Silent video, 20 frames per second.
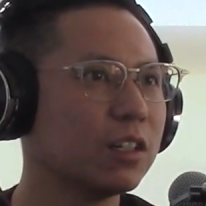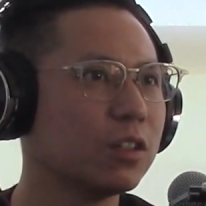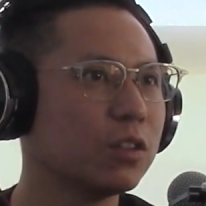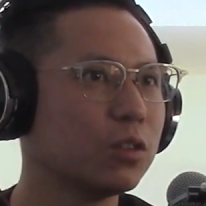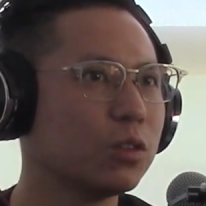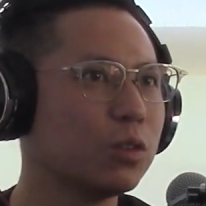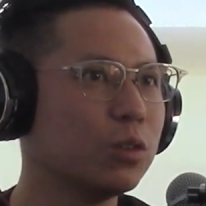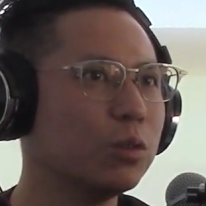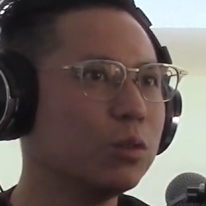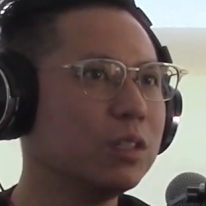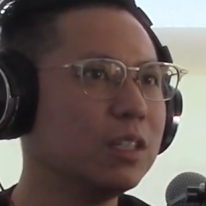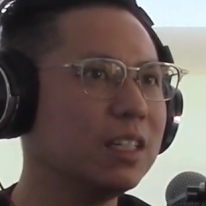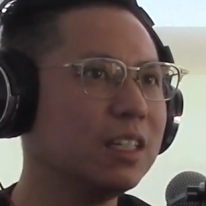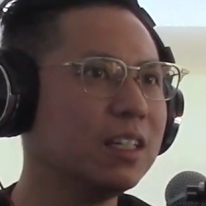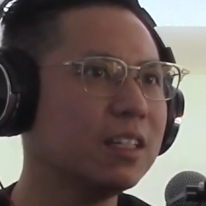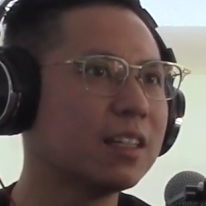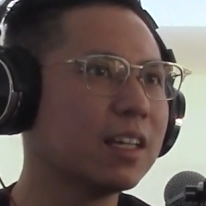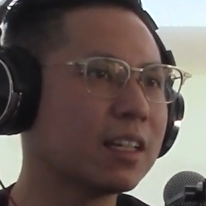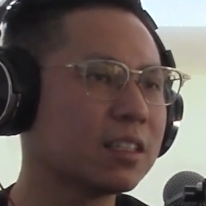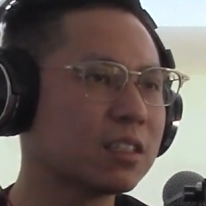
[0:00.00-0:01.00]
you need
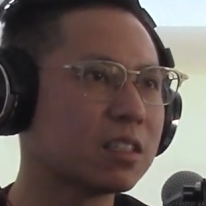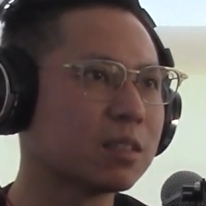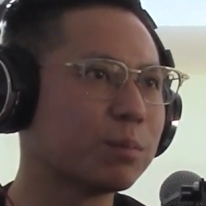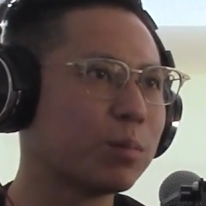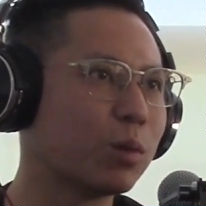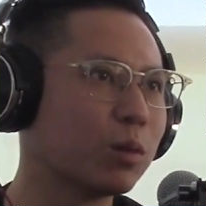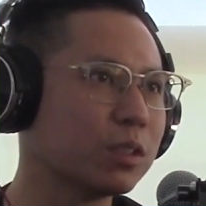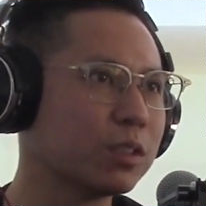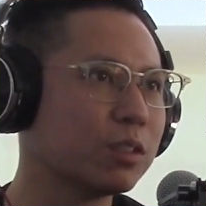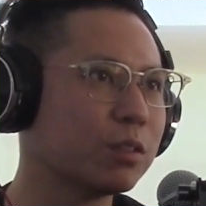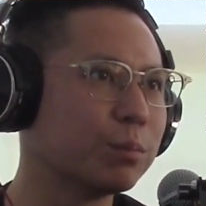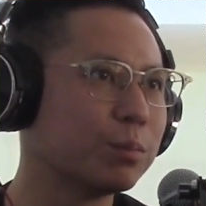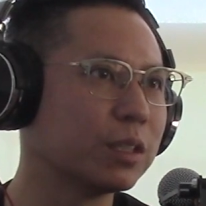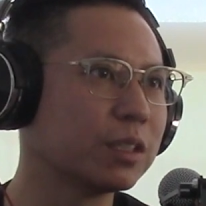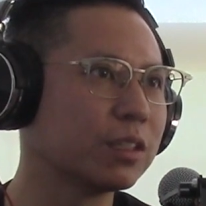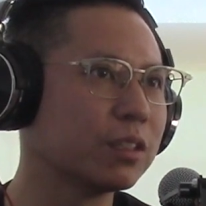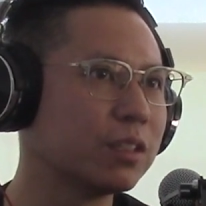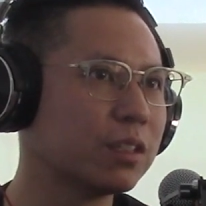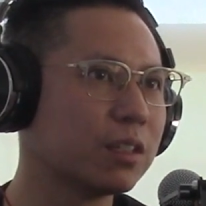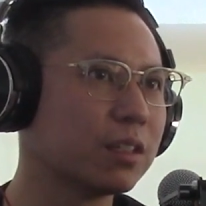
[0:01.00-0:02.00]
that support to bring
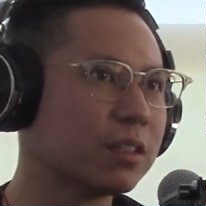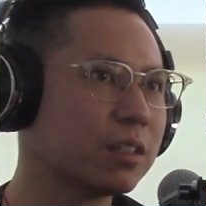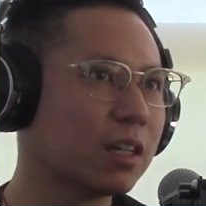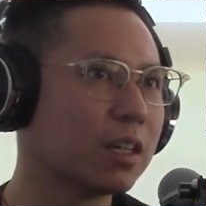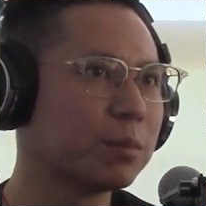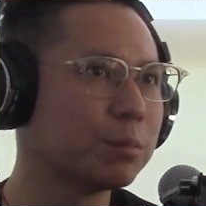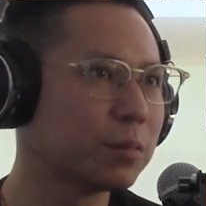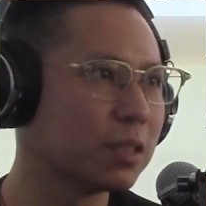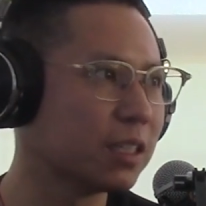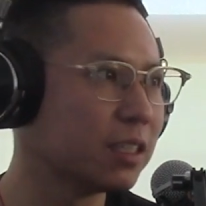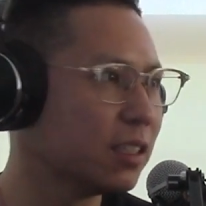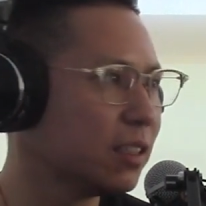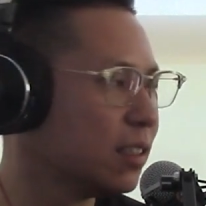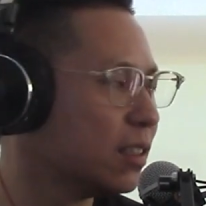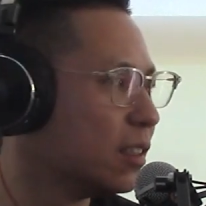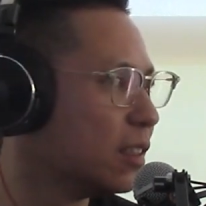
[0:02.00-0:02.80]
you to the top, right?